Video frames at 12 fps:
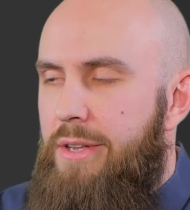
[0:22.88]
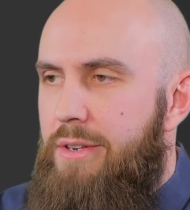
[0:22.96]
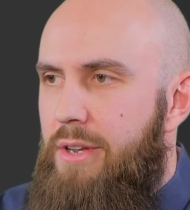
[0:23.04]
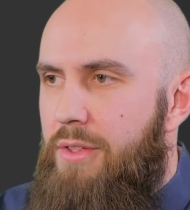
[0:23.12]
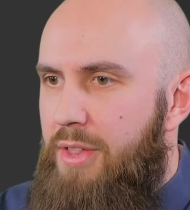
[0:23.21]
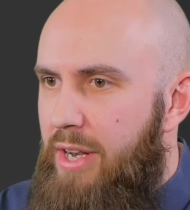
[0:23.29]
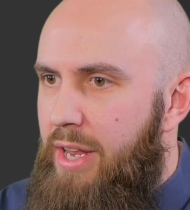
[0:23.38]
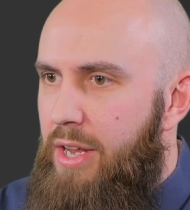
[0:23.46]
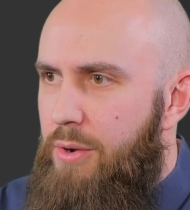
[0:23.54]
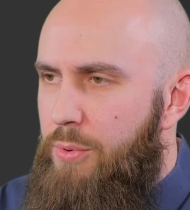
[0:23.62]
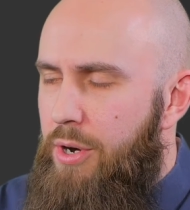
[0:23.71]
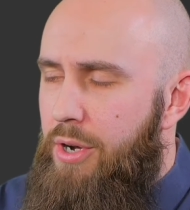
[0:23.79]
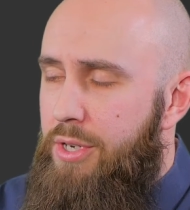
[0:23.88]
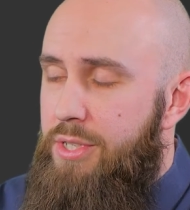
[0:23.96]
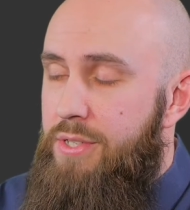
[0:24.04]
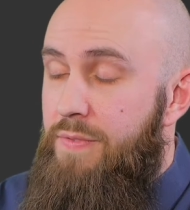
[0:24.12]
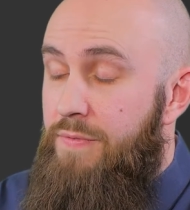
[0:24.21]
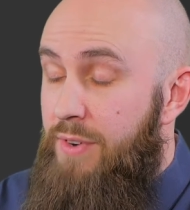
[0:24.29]
and ThinLink
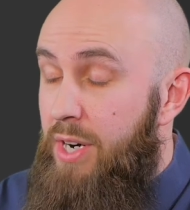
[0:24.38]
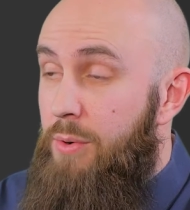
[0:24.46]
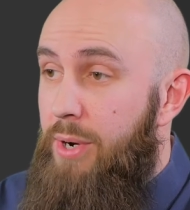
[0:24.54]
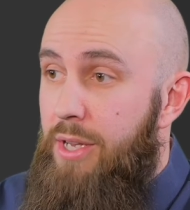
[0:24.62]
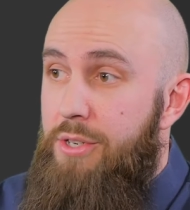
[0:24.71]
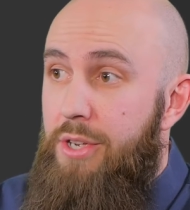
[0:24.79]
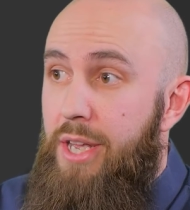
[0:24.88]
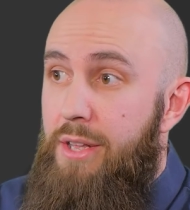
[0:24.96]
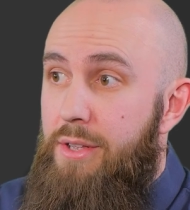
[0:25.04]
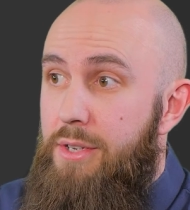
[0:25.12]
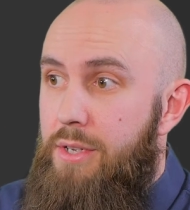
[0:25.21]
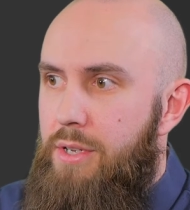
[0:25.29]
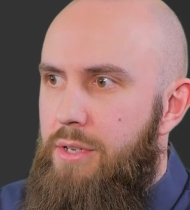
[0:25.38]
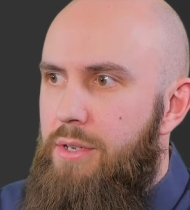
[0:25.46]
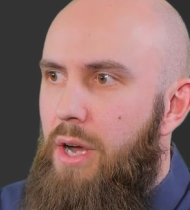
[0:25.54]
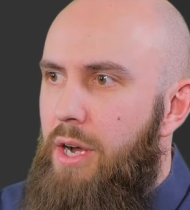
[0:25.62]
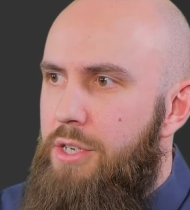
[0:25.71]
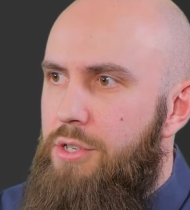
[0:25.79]
works very well together,
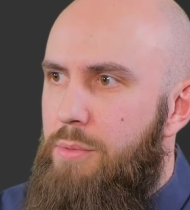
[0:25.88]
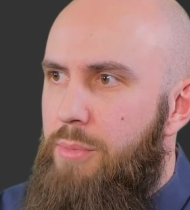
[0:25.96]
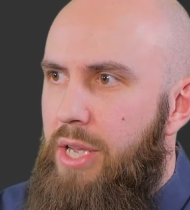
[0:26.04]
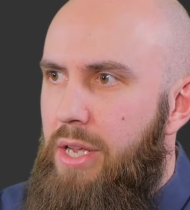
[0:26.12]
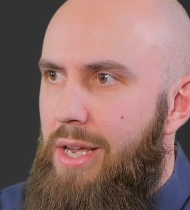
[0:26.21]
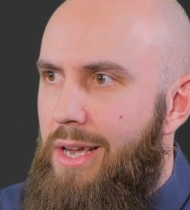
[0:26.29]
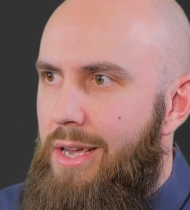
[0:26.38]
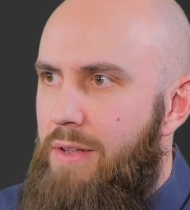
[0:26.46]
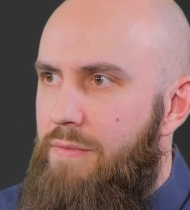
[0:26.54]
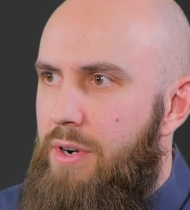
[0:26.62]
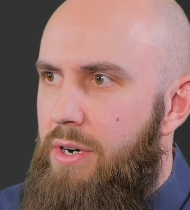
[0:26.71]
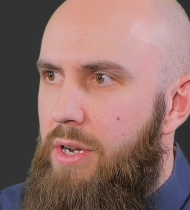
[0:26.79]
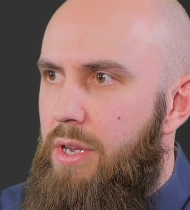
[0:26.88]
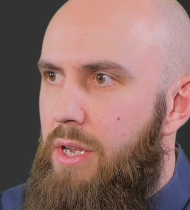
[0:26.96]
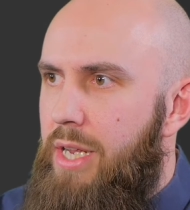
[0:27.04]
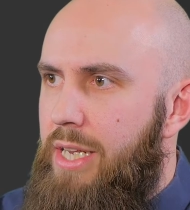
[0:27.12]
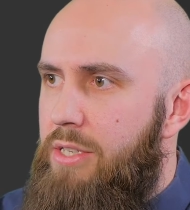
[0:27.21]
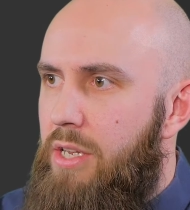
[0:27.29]
IGEL being a very
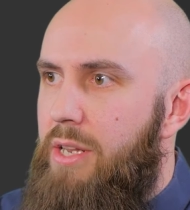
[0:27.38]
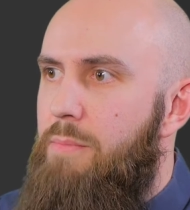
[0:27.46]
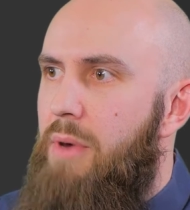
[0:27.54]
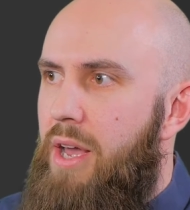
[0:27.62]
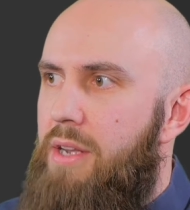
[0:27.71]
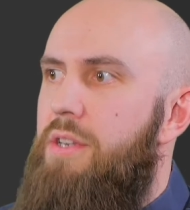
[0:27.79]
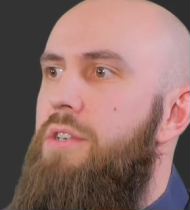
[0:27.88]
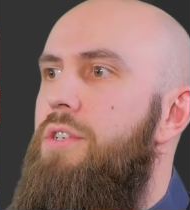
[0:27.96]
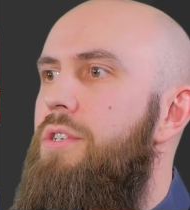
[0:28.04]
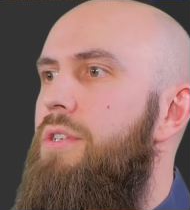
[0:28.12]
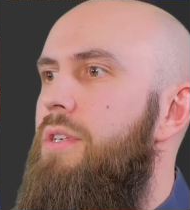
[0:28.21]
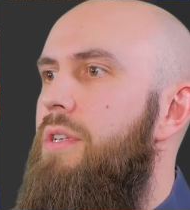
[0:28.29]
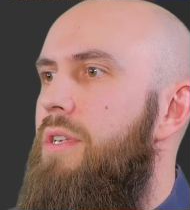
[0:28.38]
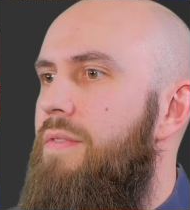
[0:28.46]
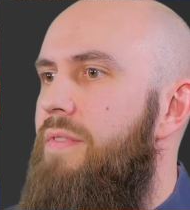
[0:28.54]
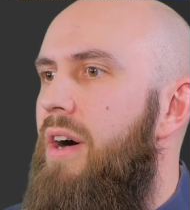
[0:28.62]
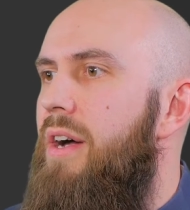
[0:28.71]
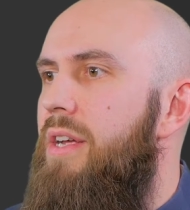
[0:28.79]
easily managed
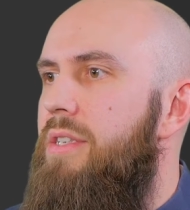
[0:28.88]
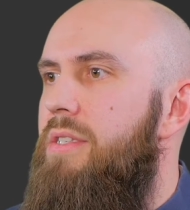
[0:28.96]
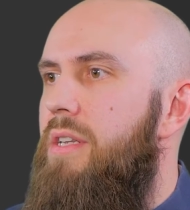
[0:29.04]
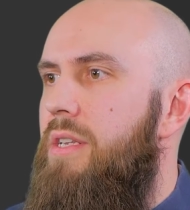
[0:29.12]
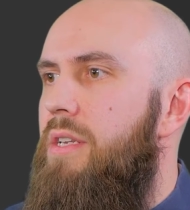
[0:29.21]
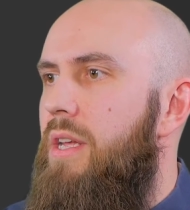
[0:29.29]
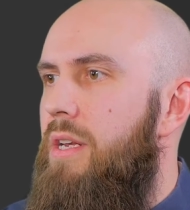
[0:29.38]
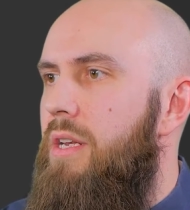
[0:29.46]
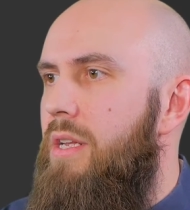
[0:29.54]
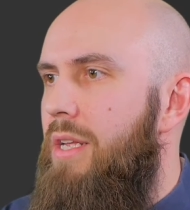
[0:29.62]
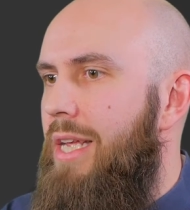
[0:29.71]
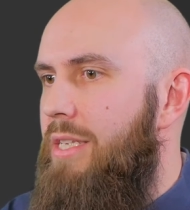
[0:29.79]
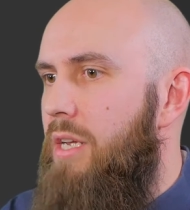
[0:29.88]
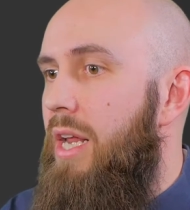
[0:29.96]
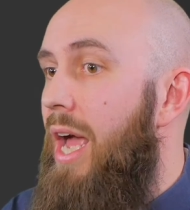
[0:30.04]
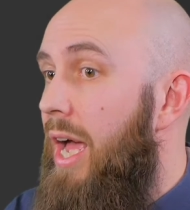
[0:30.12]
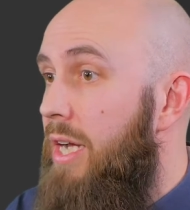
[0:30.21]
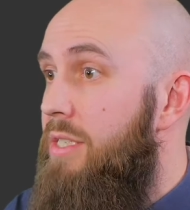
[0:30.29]
device that can easily
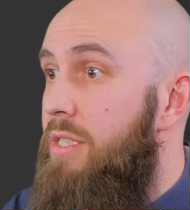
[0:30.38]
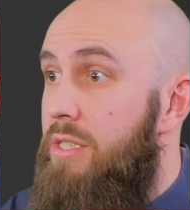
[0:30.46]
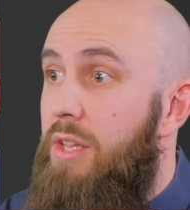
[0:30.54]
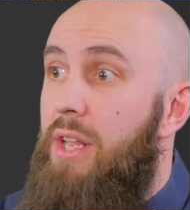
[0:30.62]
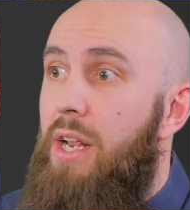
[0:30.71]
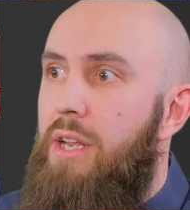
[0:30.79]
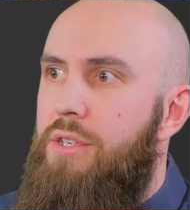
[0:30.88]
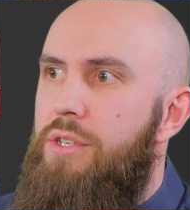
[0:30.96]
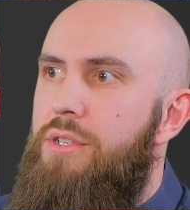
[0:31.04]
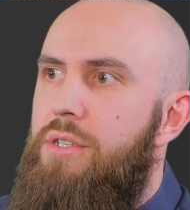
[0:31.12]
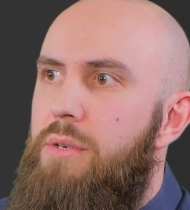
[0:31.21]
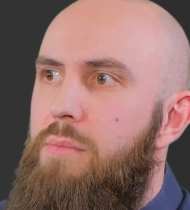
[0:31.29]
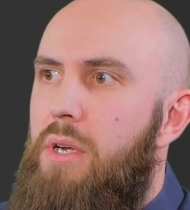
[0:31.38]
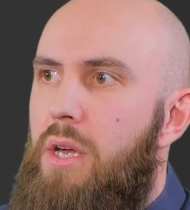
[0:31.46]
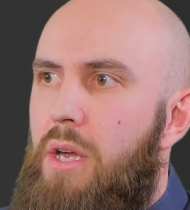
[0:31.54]
access the ThinLink system.